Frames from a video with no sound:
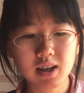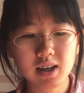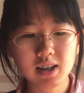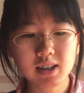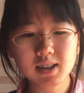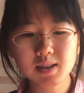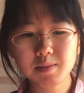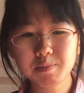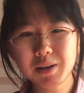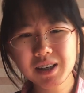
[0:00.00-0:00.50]

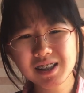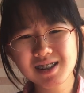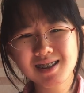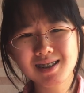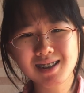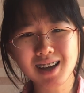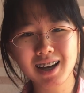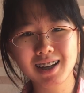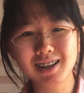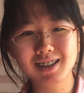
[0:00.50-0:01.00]
Displaced is
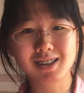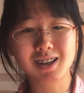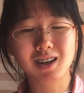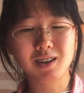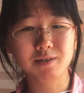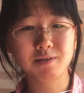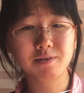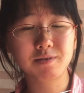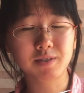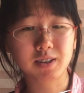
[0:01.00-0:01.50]
kind of
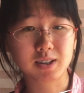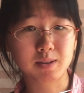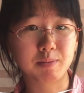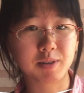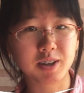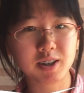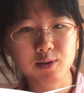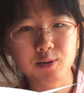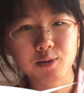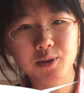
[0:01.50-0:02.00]

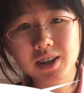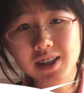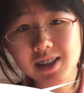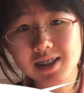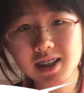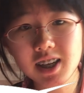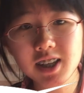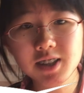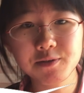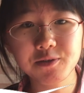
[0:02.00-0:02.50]
self-explanatory. It
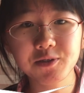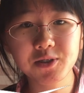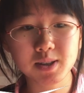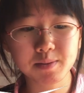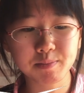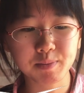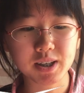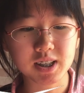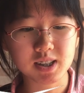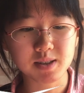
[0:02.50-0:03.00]
stands for
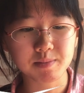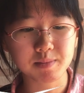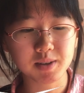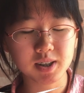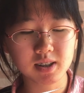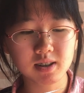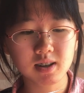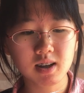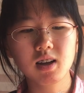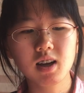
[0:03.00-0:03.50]
displacement.